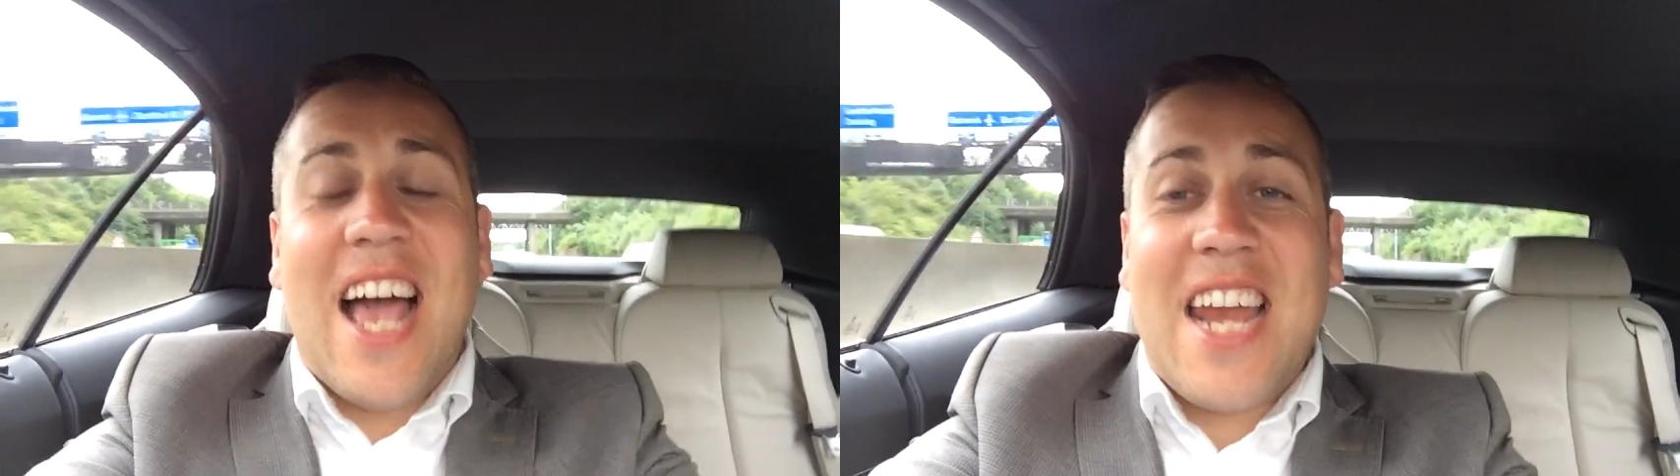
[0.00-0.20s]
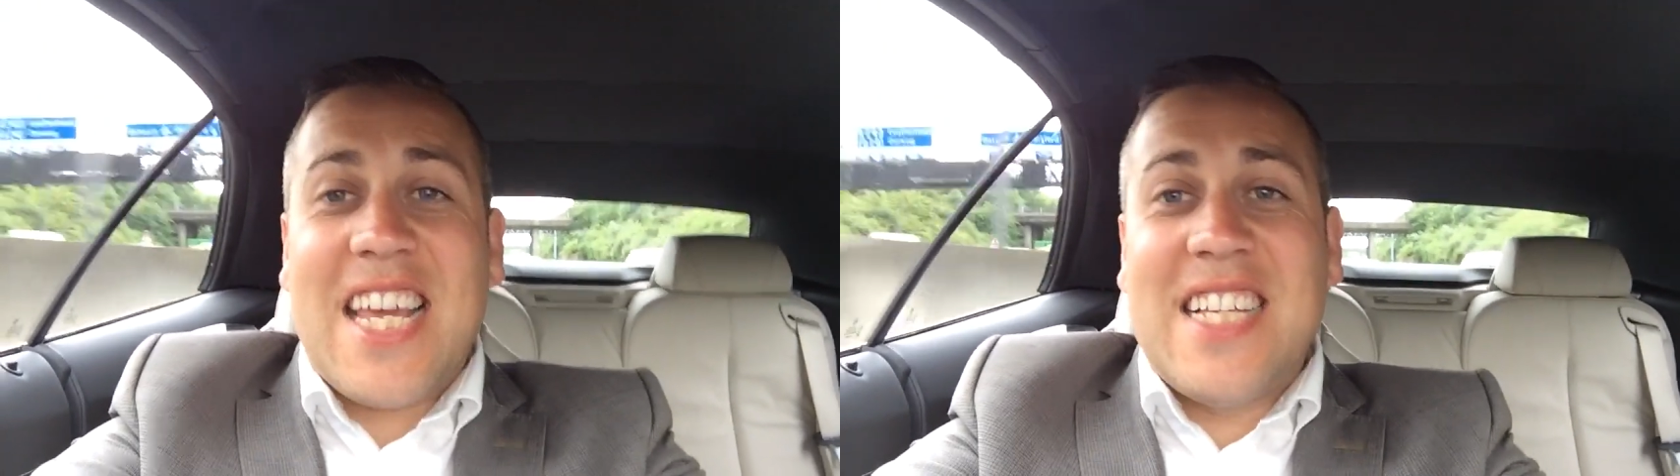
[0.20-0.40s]

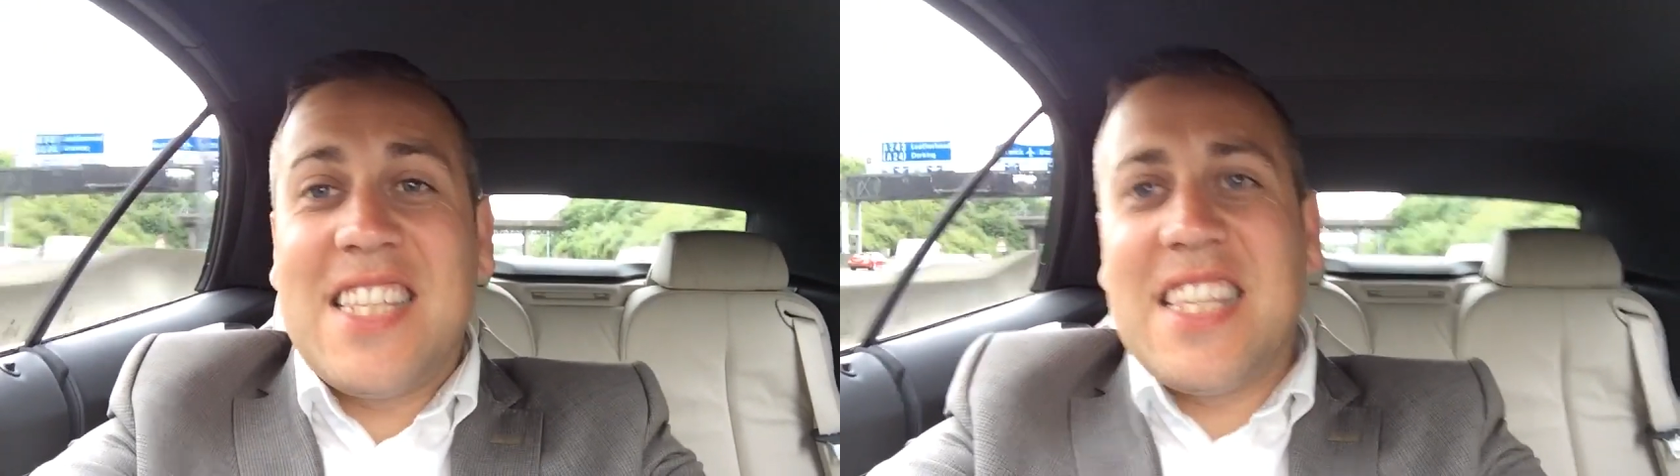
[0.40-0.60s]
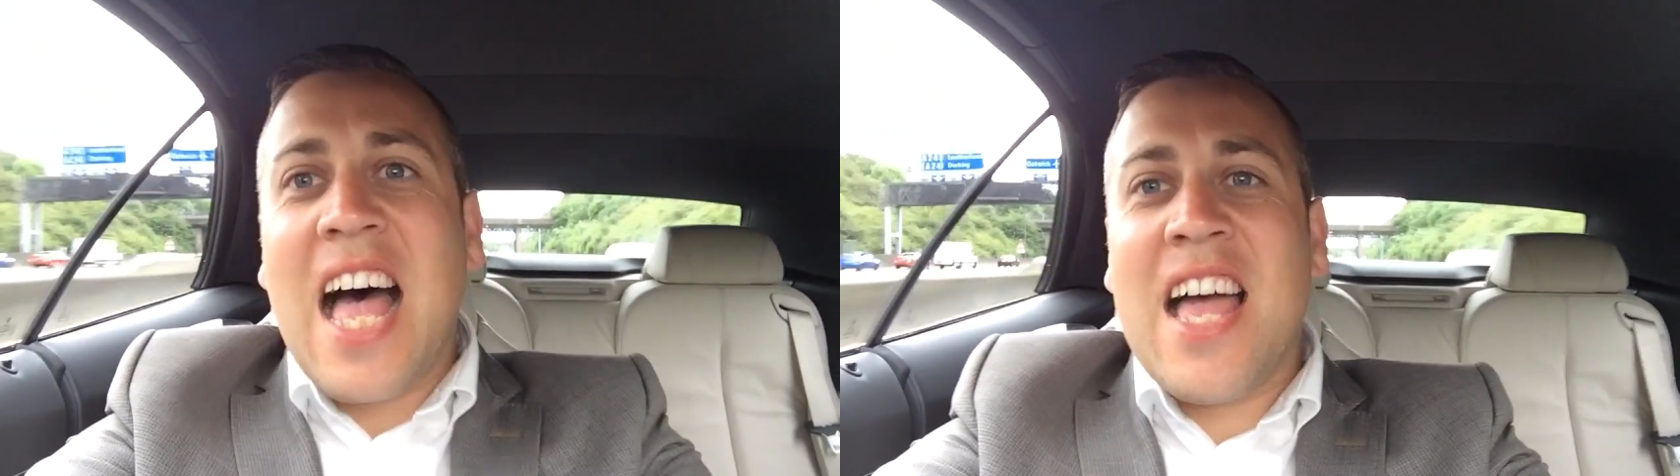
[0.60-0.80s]
And it is
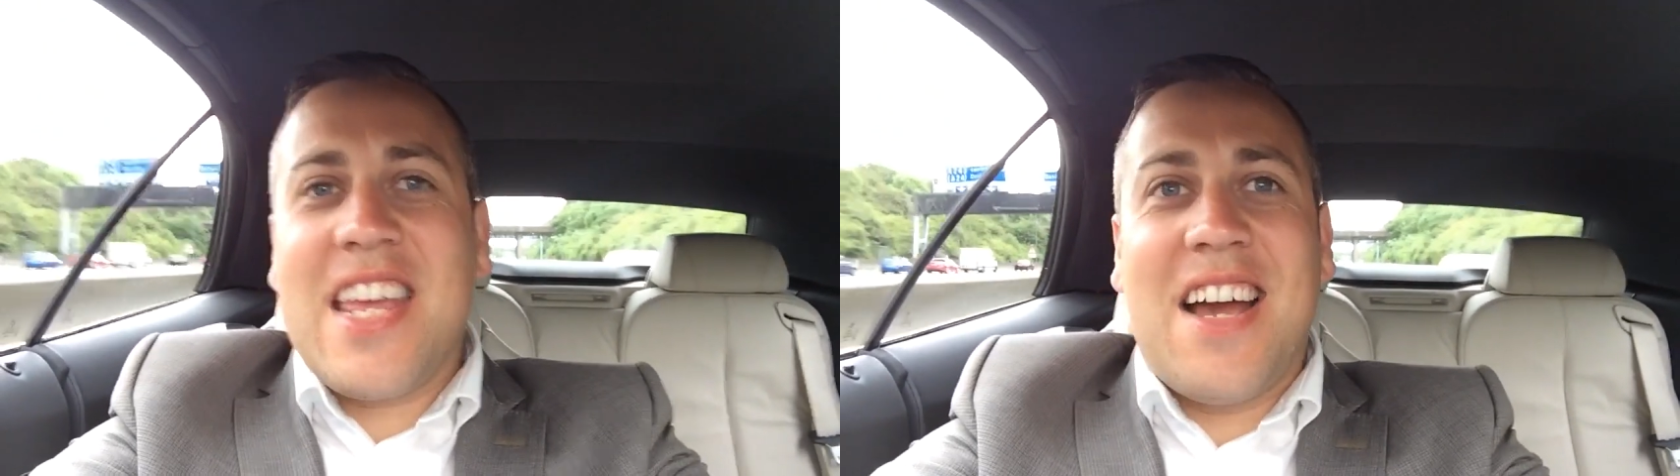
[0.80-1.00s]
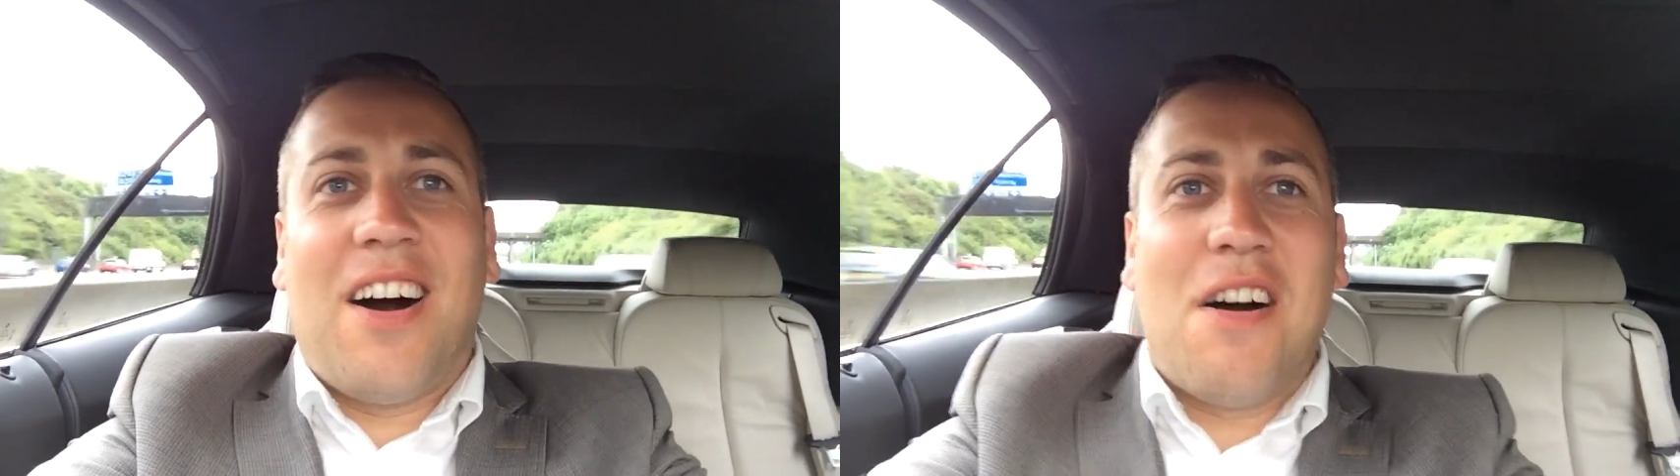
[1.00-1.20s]
the
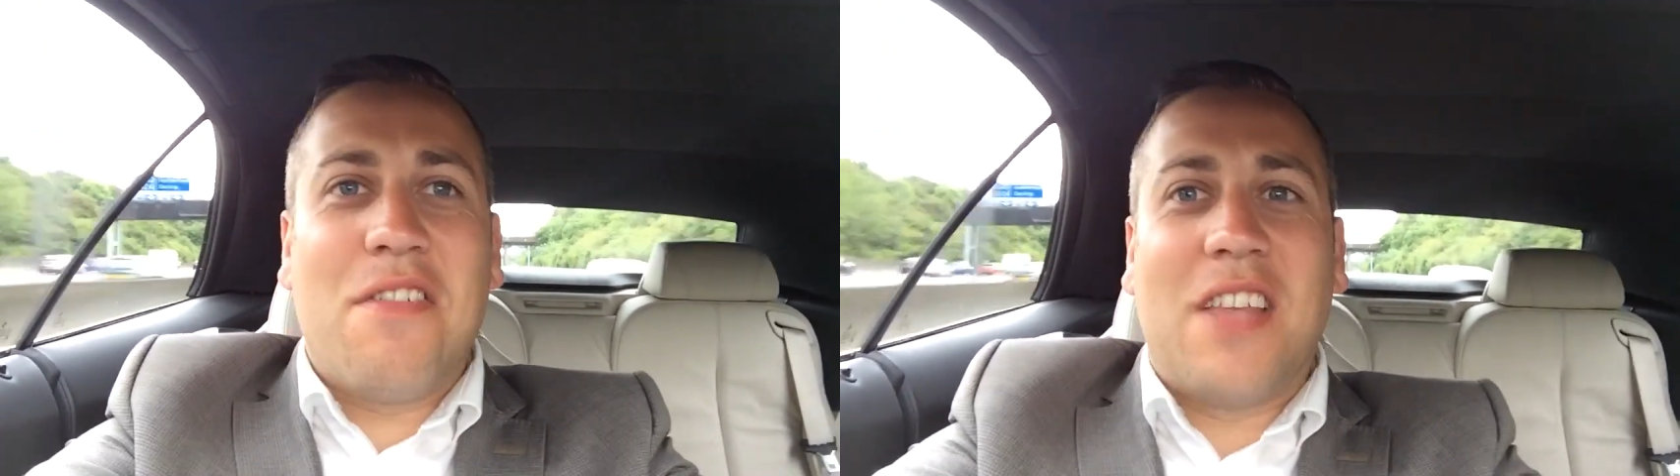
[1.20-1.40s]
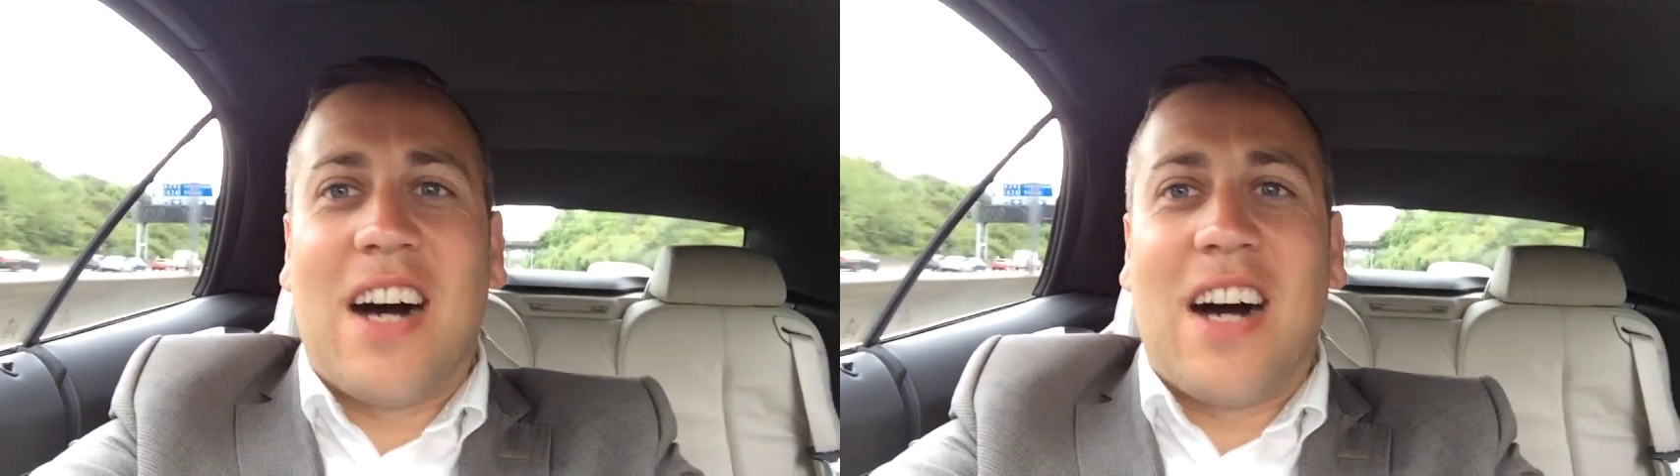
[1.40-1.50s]
day after